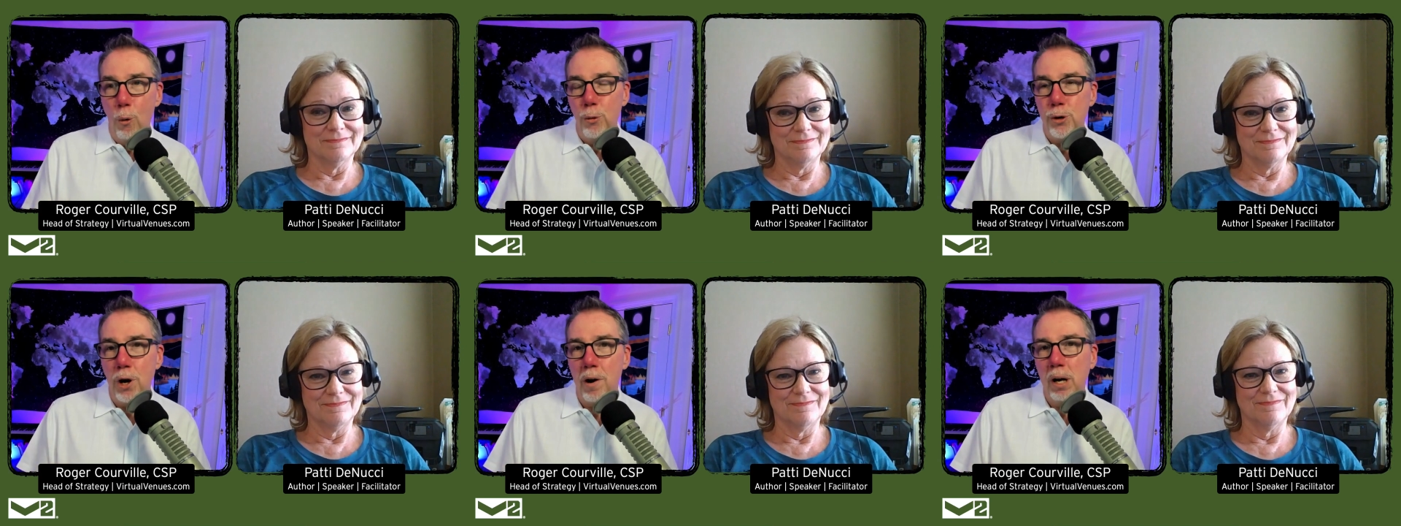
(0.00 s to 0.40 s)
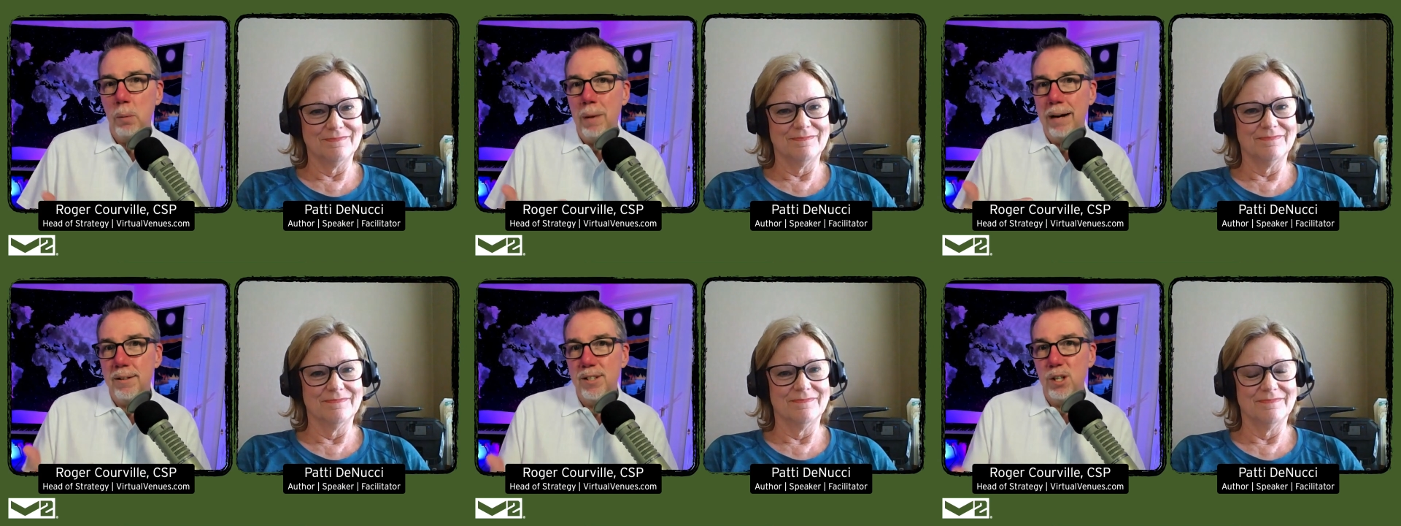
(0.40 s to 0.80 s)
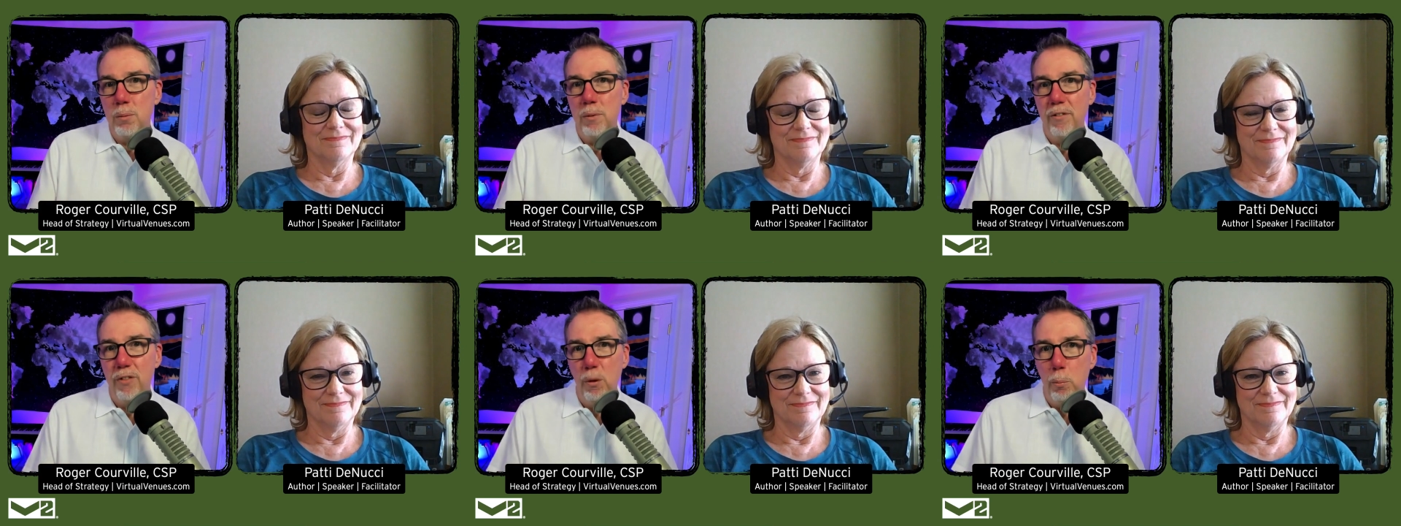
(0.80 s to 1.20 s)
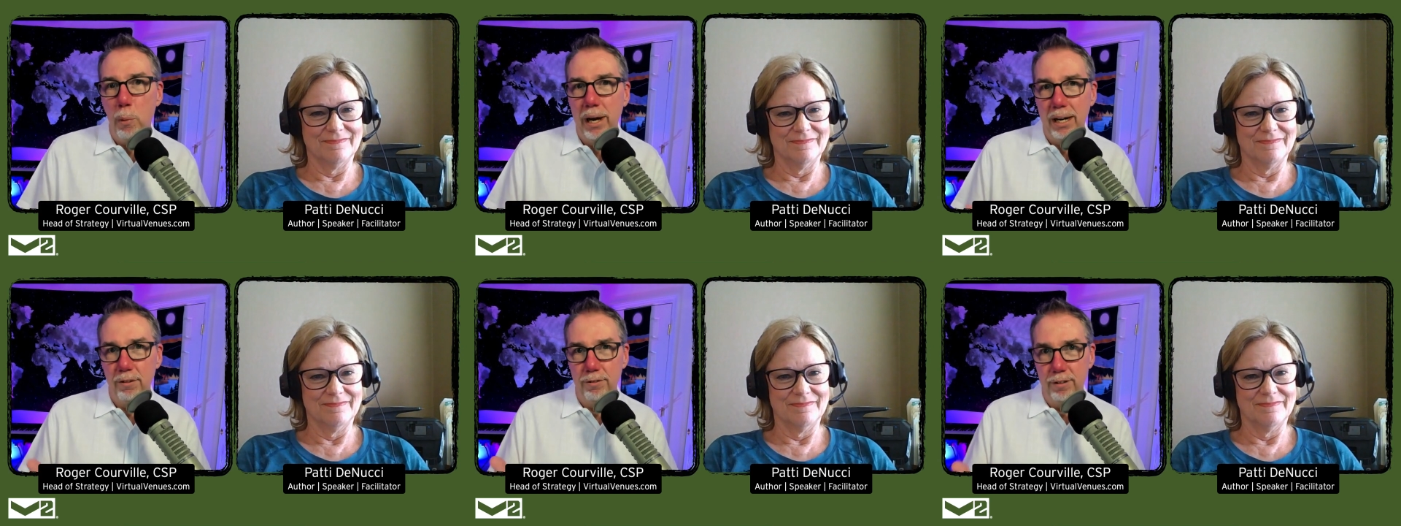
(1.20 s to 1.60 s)
Speaker 1: Talk about some of the
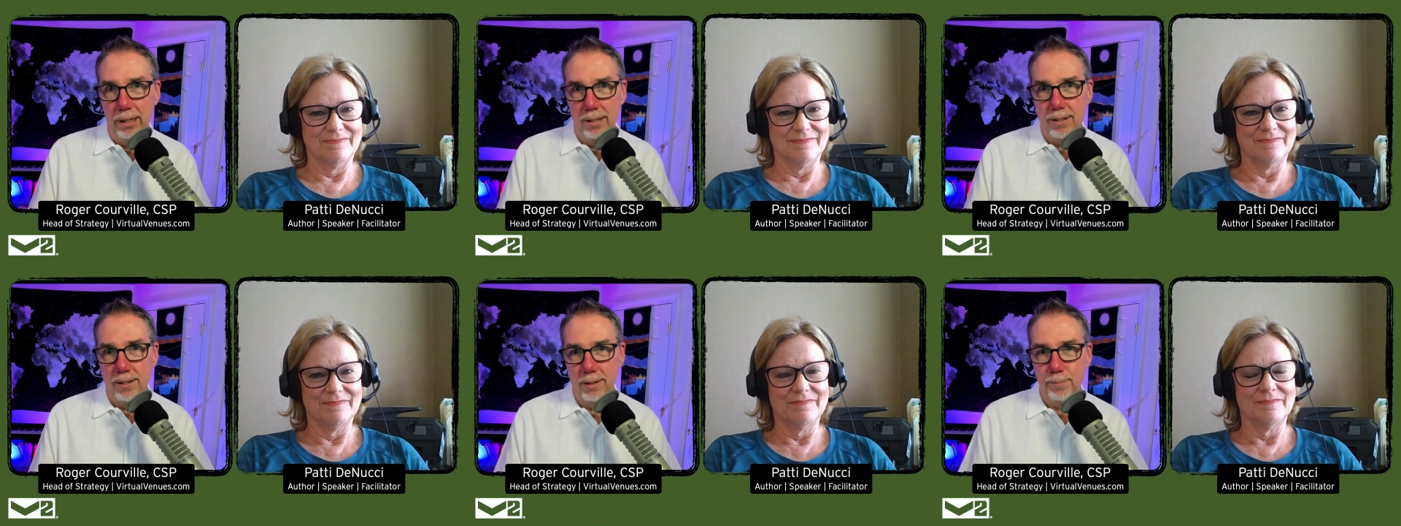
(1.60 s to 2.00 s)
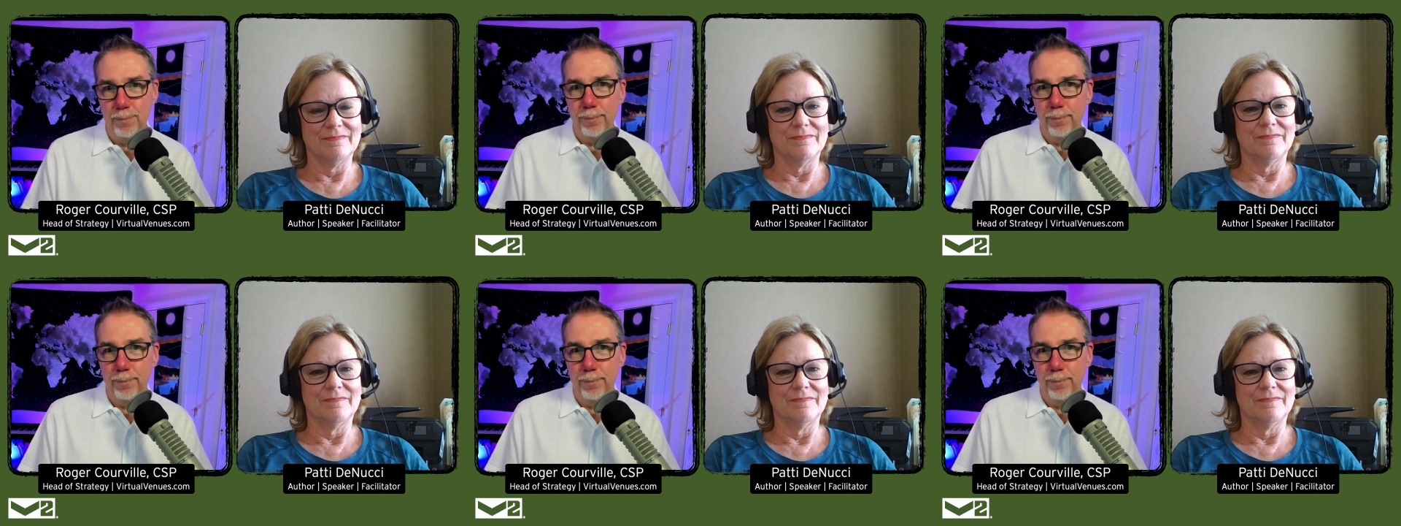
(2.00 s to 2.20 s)
benefits.